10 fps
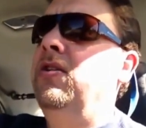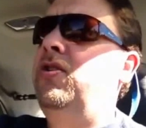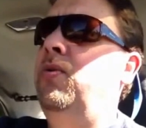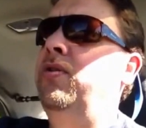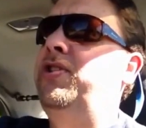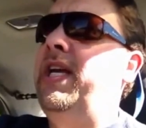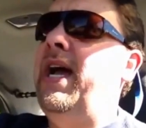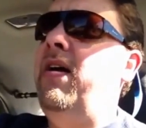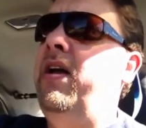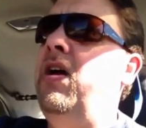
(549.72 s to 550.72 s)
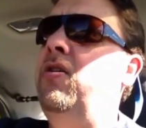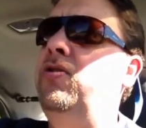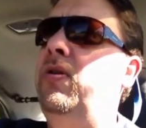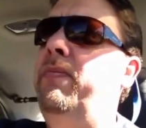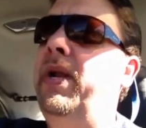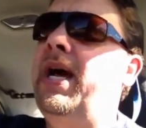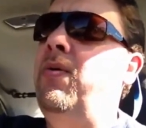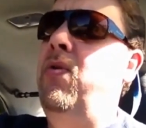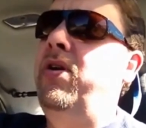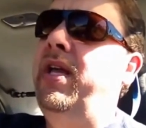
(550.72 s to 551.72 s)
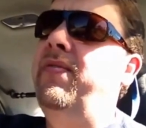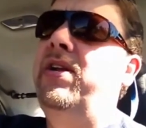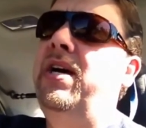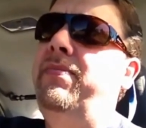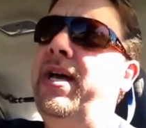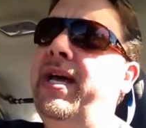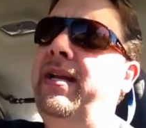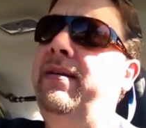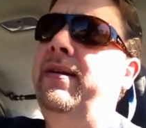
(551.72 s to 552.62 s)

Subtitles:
So we'll see how it goes, but I wanted to give an update.